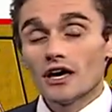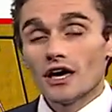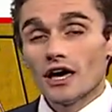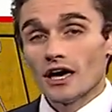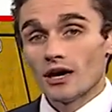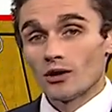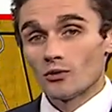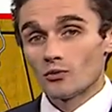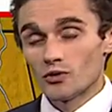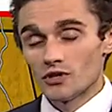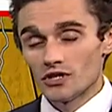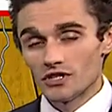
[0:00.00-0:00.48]

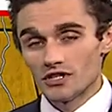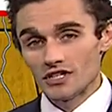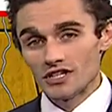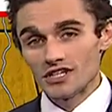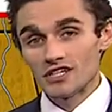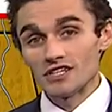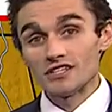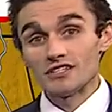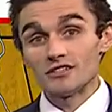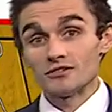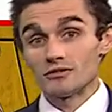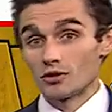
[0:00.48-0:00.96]
and we
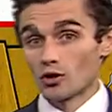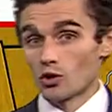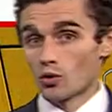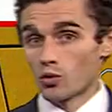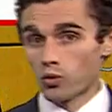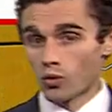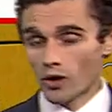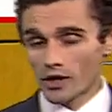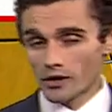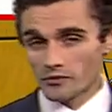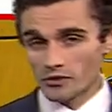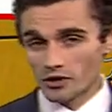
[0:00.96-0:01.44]
need
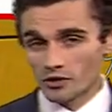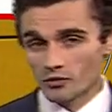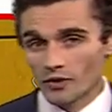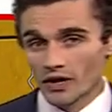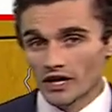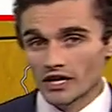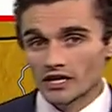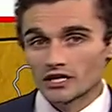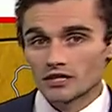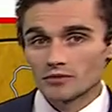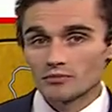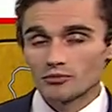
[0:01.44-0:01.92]
quite a bit of
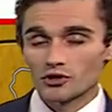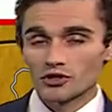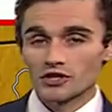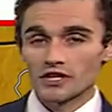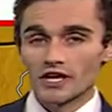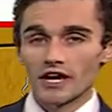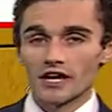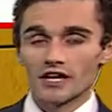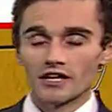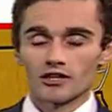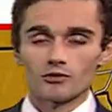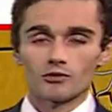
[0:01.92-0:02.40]
rain to put
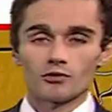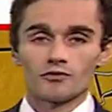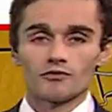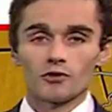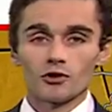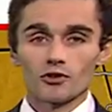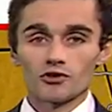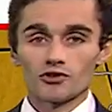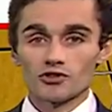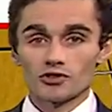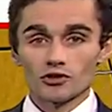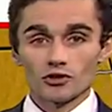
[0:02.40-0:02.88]
that into
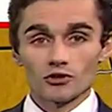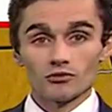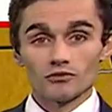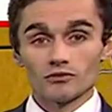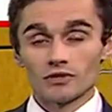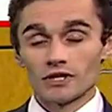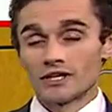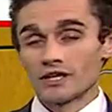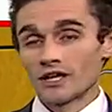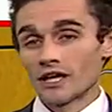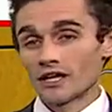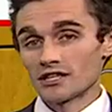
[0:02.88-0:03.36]
reversal.
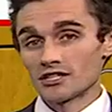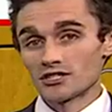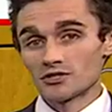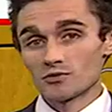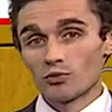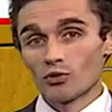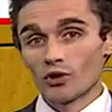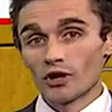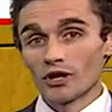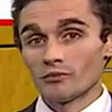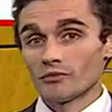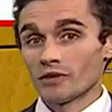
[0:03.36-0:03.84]
And at this
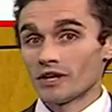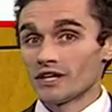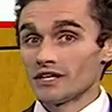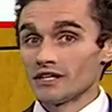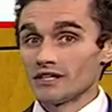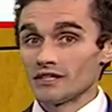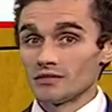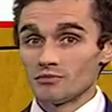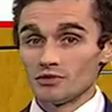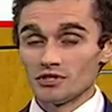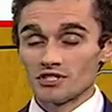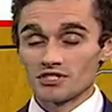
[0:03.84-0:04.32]
point, it might
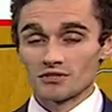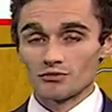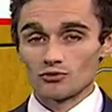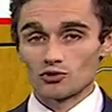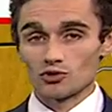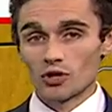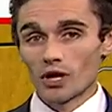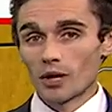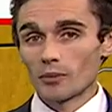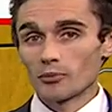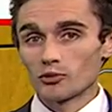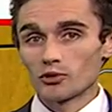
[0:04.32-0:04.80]
need to be some
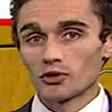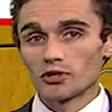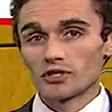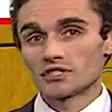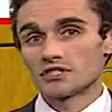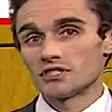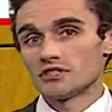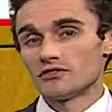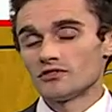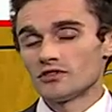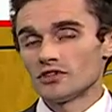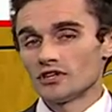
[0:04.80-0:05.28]
tropical
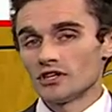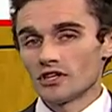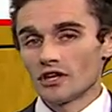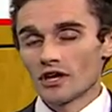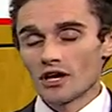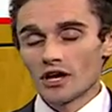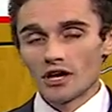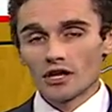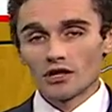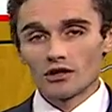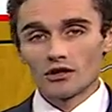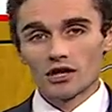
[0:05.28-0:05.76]

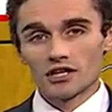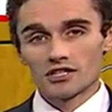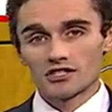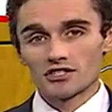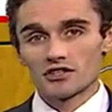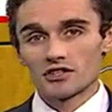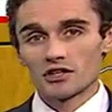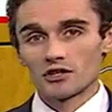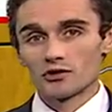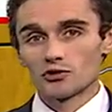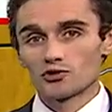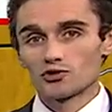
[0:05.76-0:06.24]
activity, lots
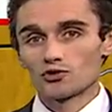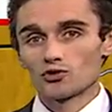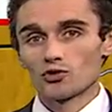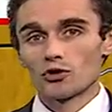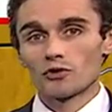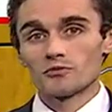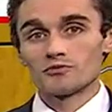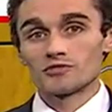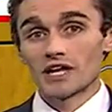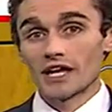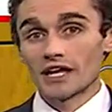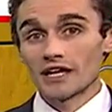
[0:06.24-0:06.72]
of
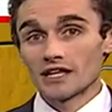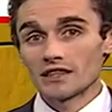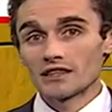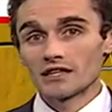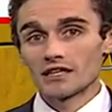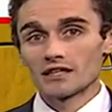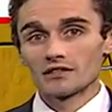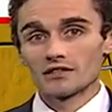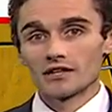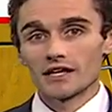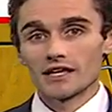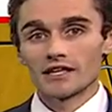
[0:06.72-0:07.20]
thunderstorms,
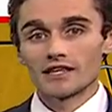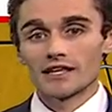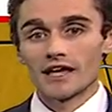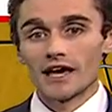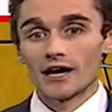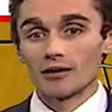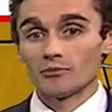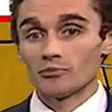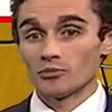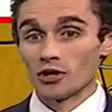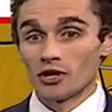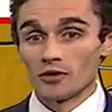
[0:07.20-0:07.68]
anything like
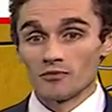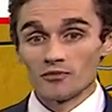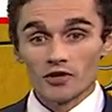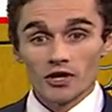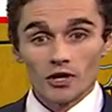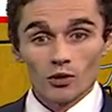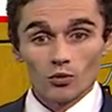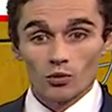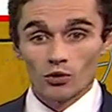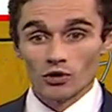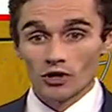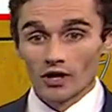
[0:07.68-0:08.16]
that. But
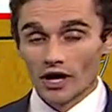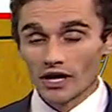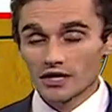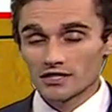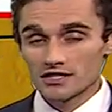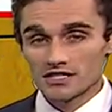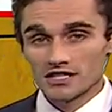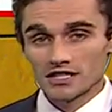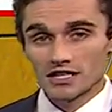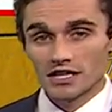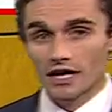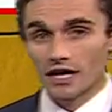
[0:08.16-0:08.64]
we're
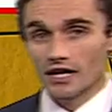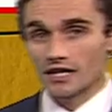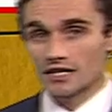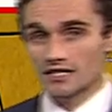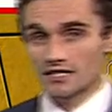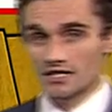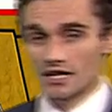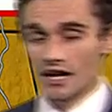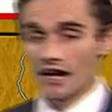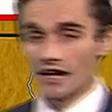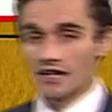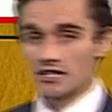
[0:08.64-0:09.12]
not seeing any
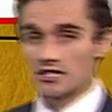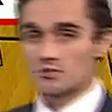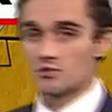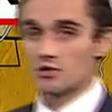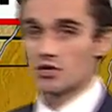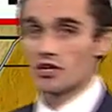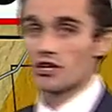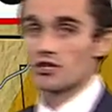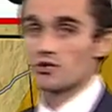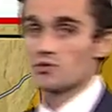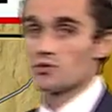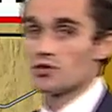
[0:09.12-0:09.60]
signs
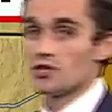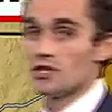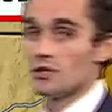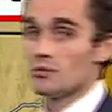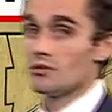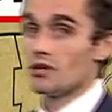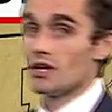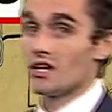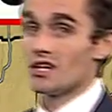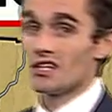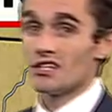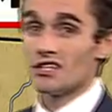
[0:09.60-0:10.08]
because we
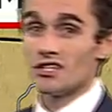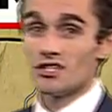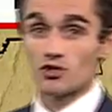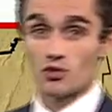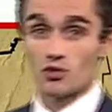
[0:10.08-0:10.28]
keep getting these